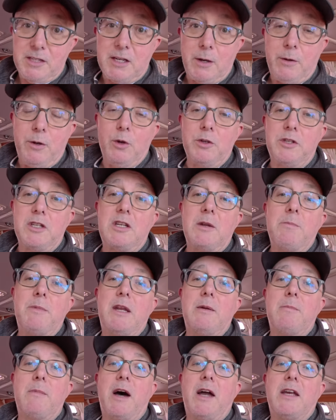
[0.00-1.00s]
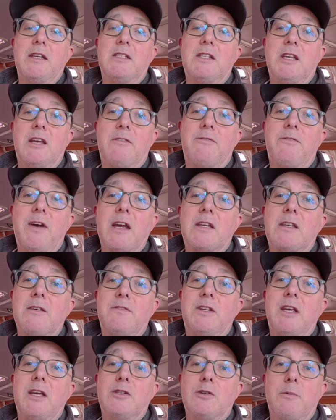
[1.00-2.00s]
So in order to minimize the effect
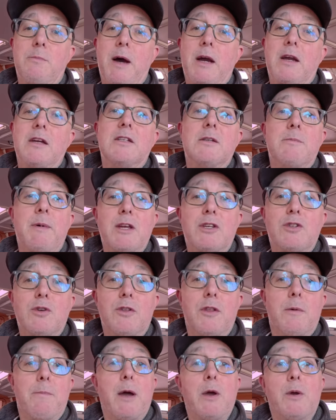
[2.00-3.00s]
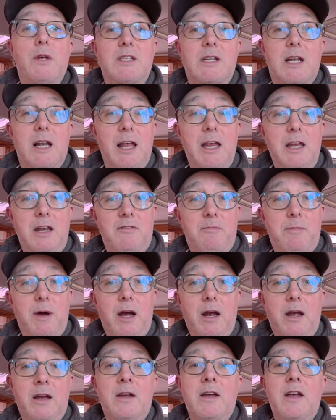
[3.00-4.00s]
of diesel bug and to make sure the boat is clean of
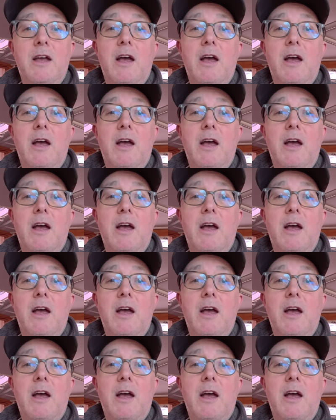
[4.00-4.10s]
bug,